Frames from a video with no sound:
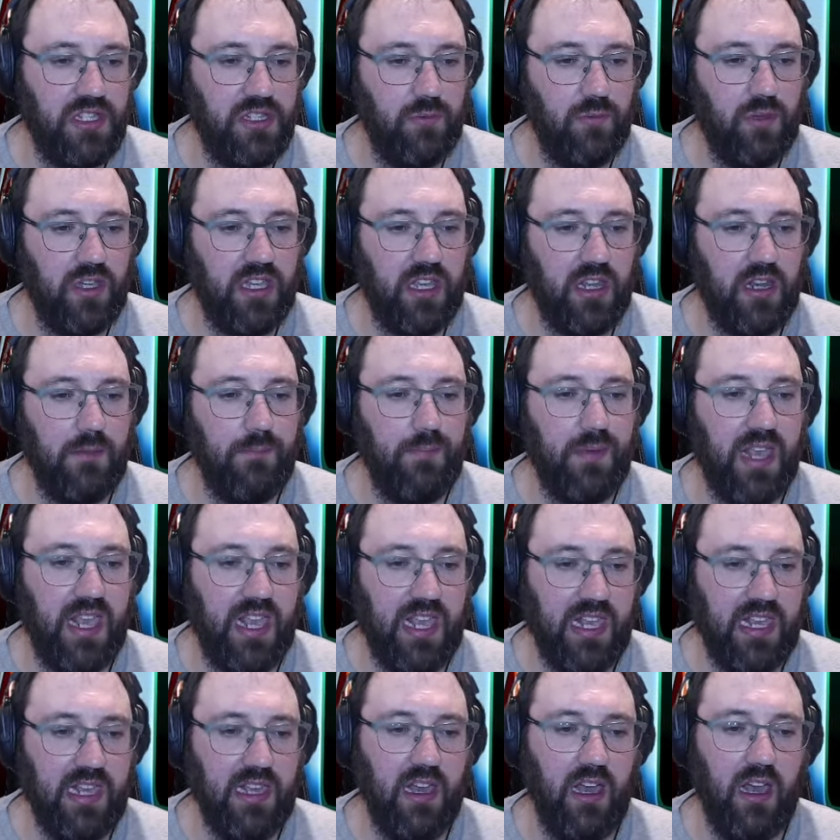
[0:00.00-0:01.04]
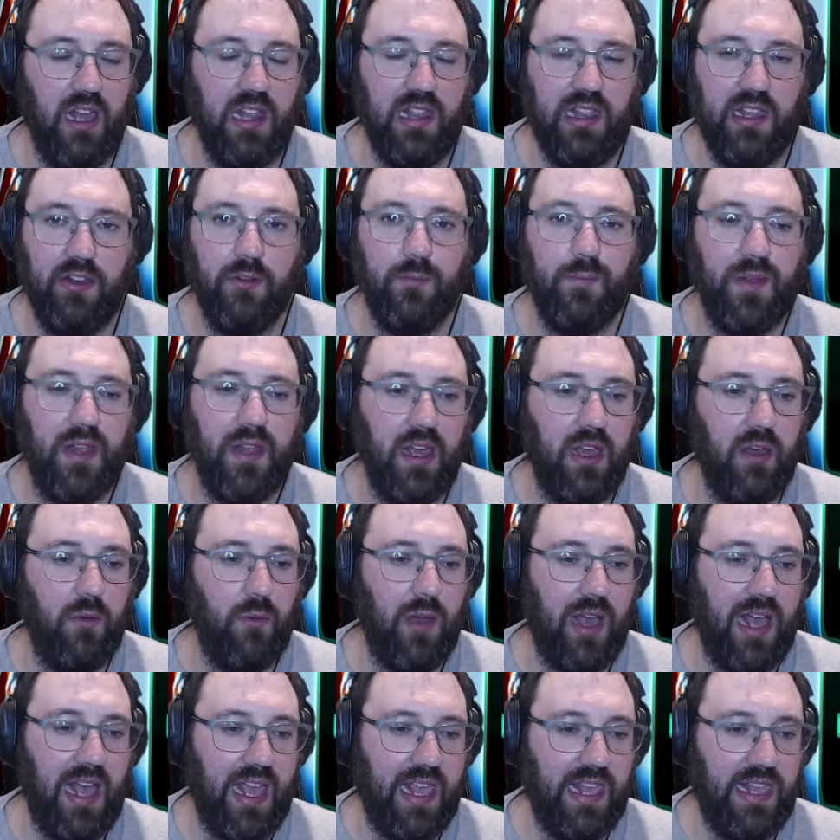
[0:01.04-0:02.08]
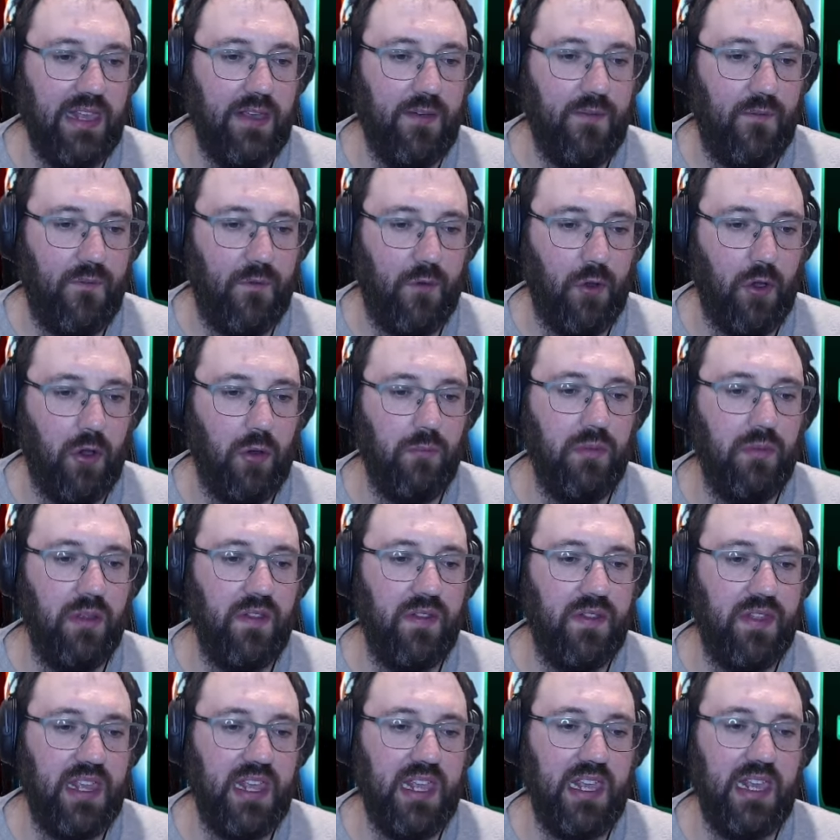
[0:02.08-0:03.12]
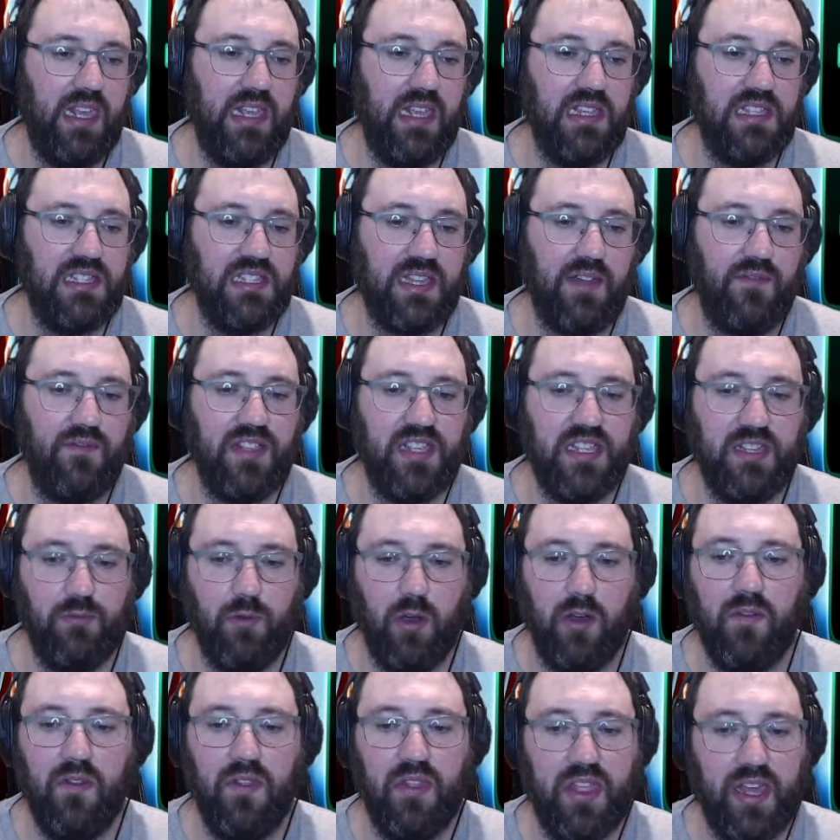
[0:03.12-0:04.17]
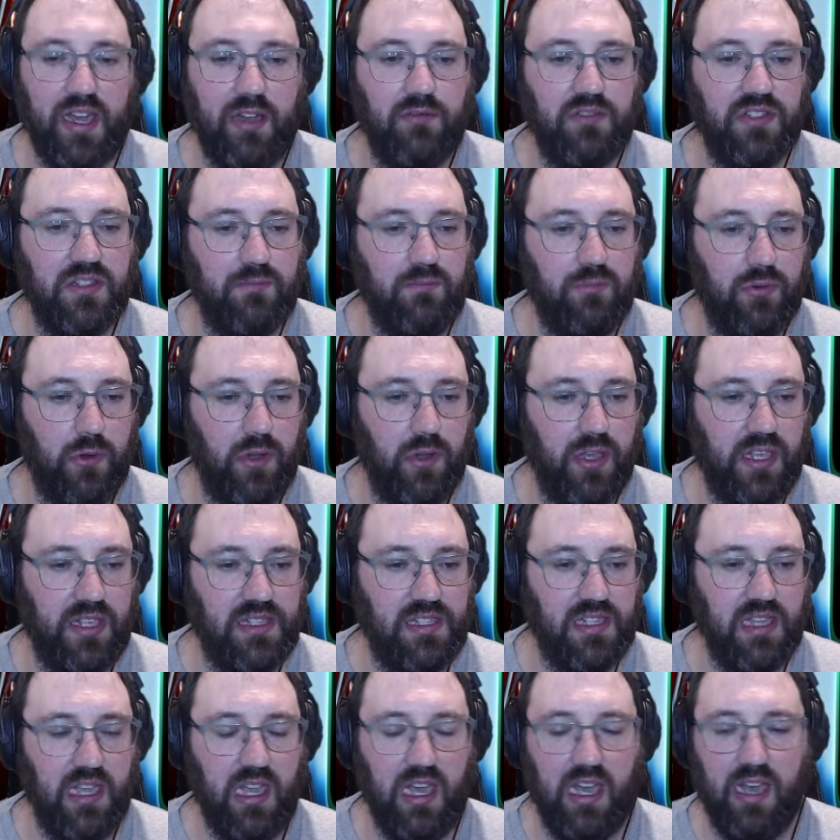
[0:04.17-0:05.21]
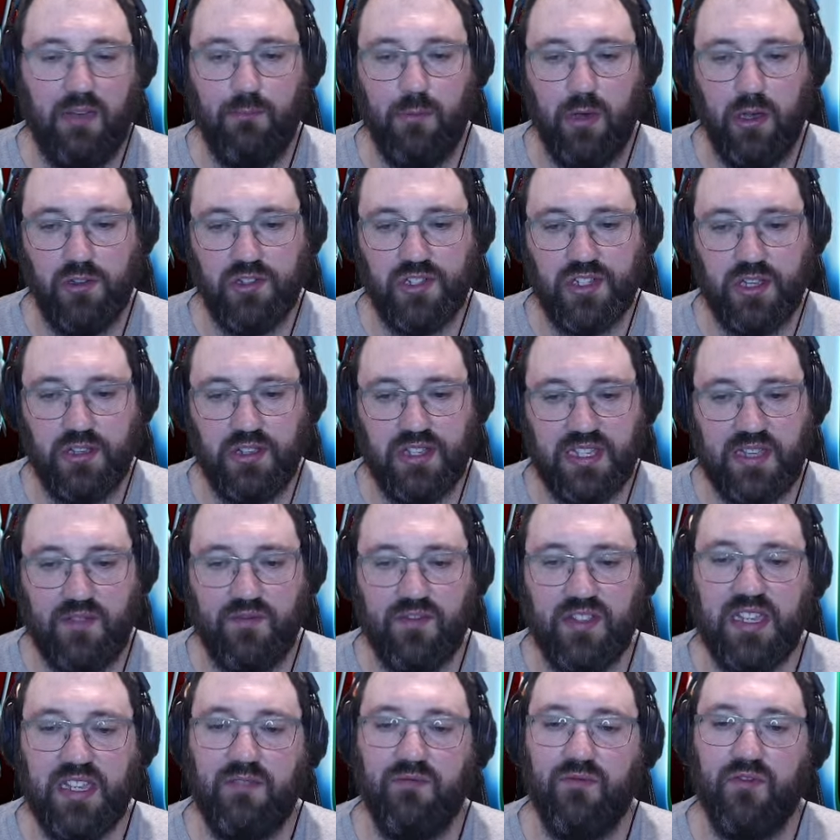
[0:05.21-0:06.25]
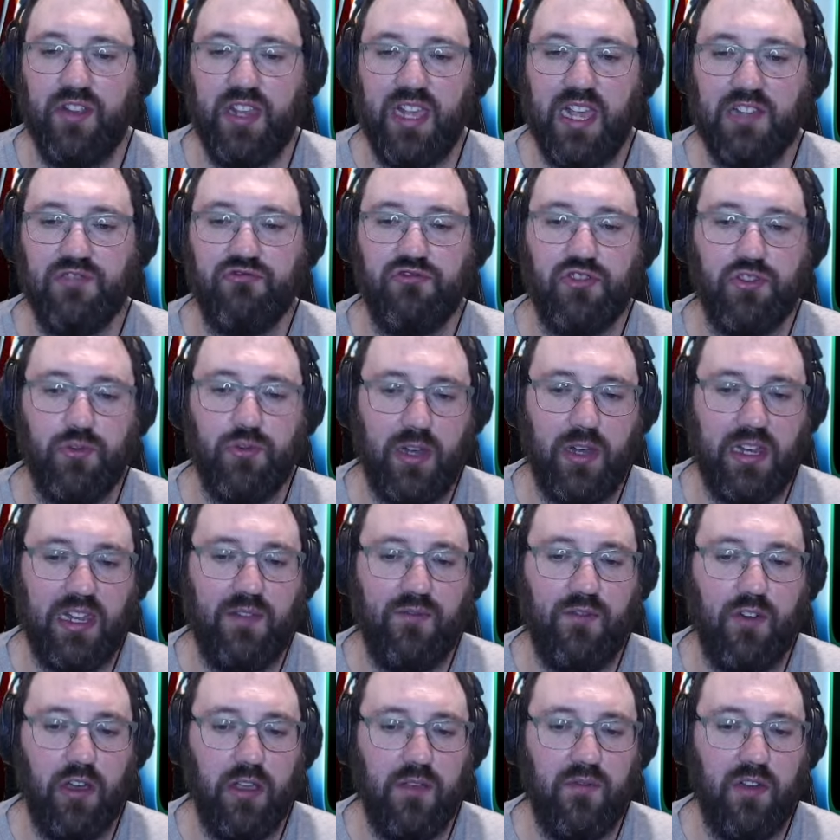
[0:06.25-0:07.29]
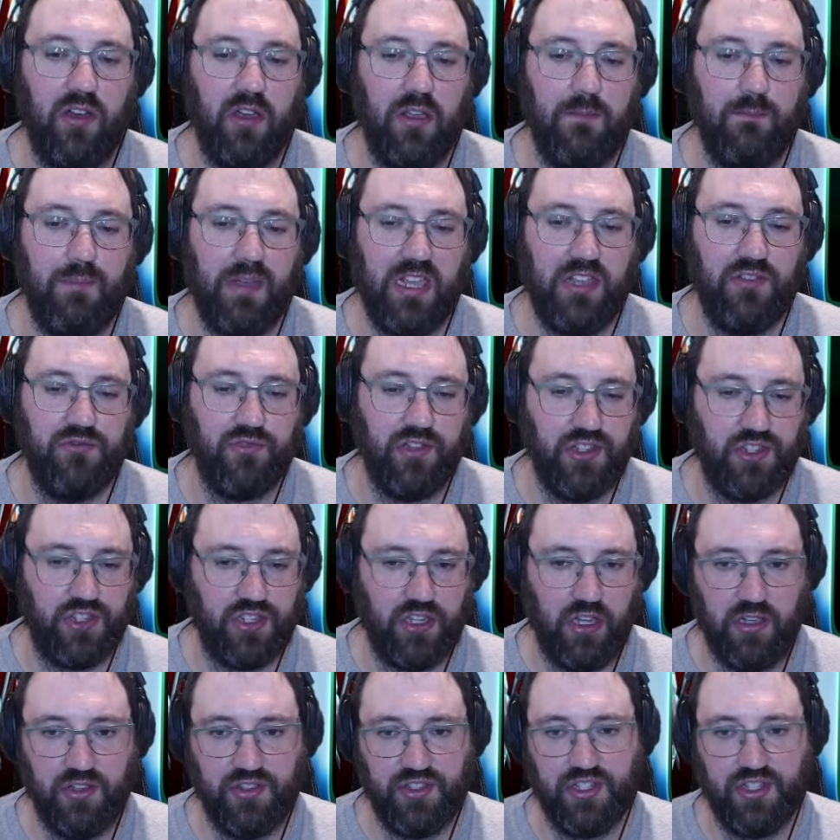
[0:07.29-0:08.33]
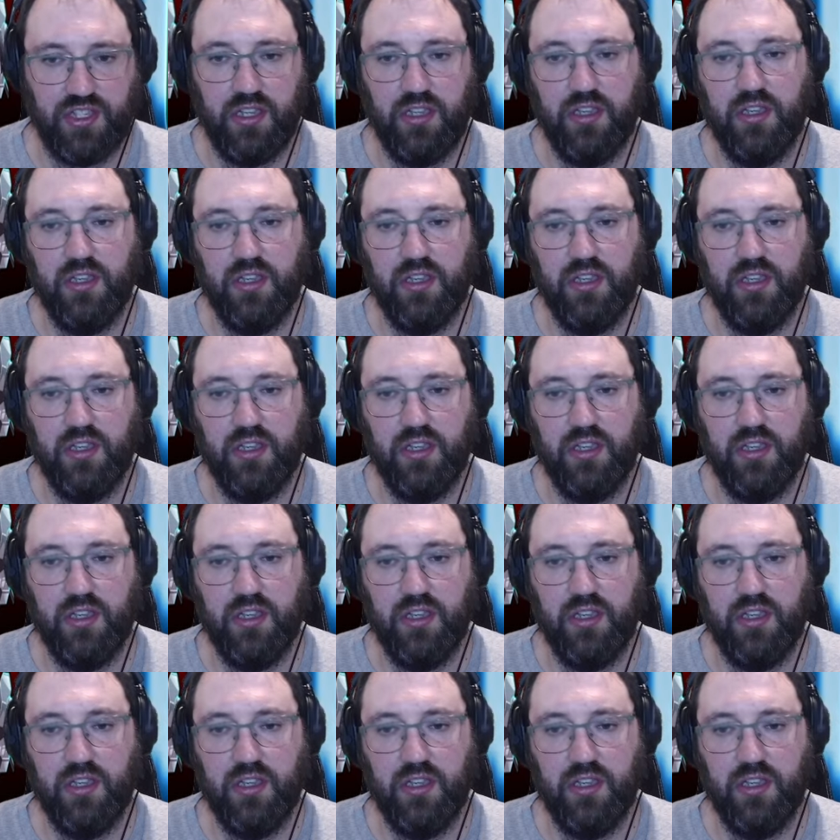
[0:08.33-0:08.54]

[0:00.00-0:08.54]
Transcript: And we're going to be a little bit away from the 71,000 points at milestone 17 for the extra 25 Iron Patriot shards.